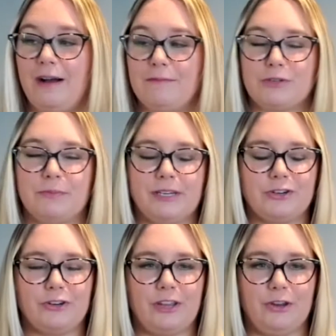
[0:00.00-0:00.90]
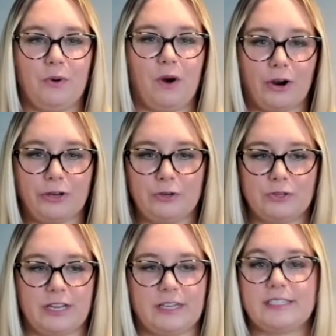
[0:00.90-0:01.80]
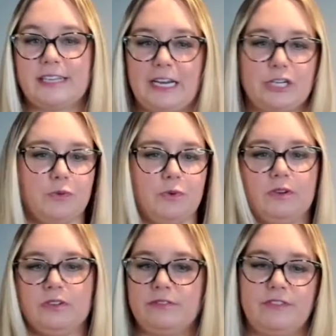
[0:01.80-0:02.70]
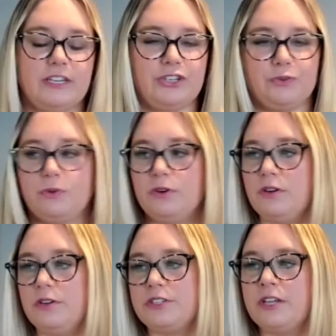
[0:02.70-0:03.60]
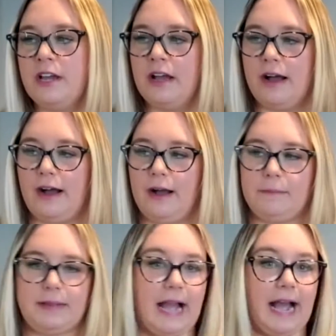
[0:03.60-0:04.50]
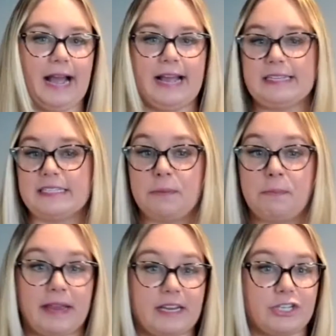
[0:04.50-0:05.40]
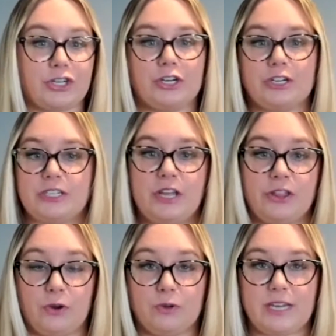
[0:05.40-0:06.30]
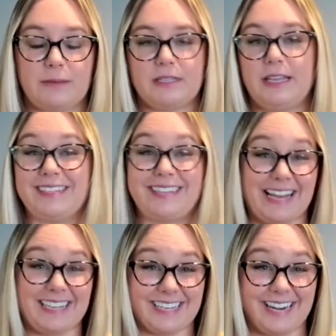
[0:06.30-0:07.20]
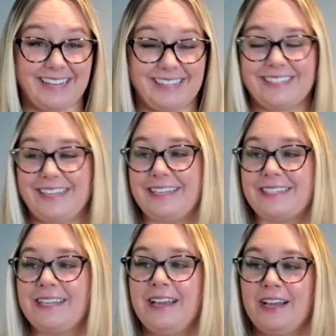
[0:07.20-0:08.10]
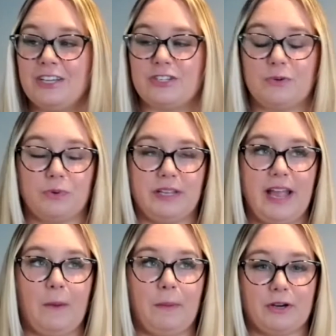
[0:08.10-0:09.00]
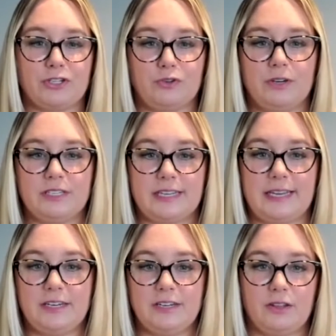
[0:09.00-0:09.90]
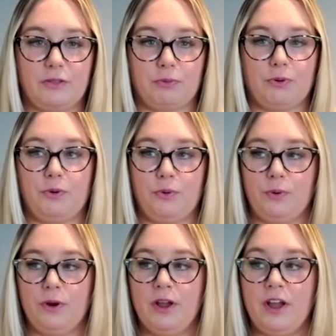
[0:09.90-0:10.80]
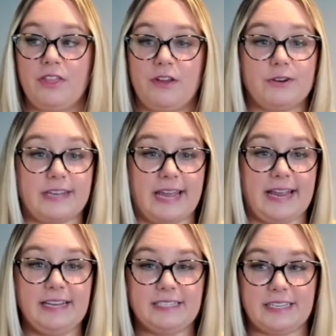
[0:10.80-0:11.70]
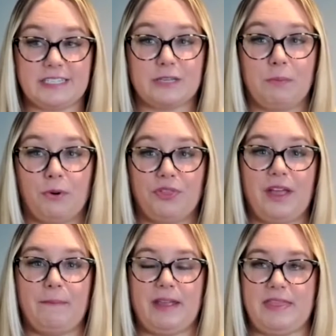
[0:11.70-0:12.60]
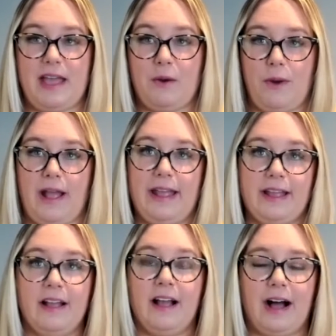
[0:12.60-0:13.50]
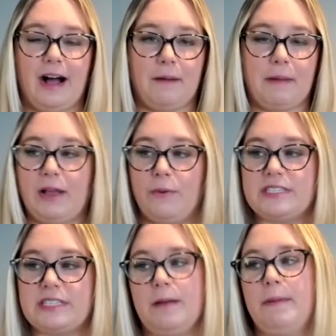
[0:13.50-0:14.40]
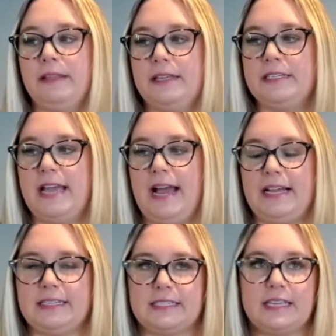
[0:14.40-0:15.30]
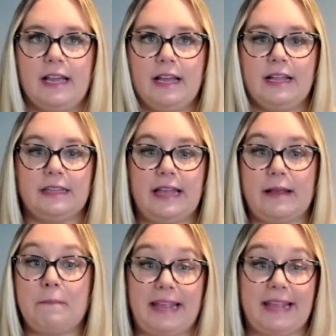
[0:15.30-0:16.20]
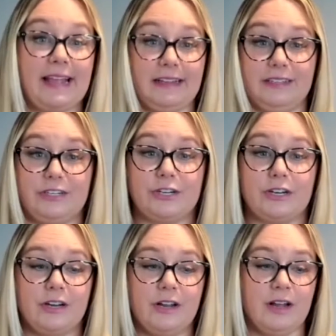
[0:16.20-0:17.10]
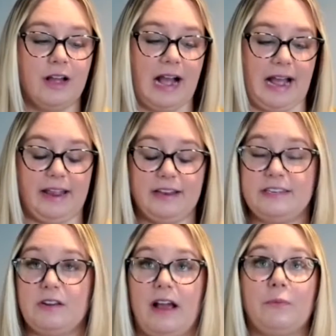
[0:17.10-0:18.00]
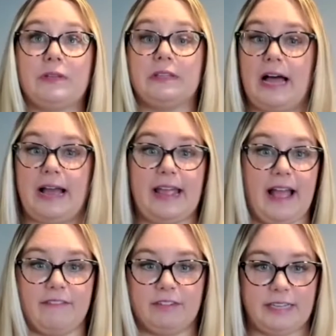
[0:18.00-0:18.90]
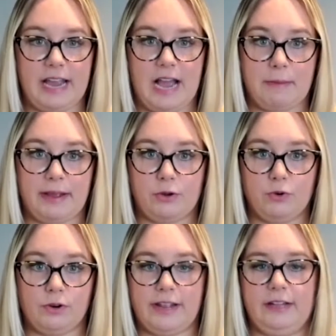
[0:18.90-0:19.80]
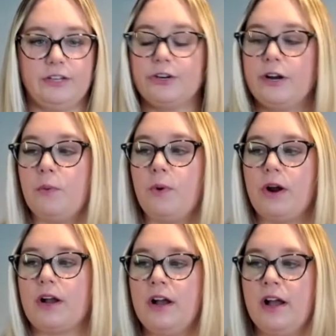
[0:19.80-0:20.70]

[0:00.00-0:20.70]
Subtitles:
So make sure that you are using schedules, visuals, guides, pictures, those types of things, task analysis to really help our students get through their days and support them in that way. I always think about this as like my calendar. I rely heavily on my Google Calendar at work.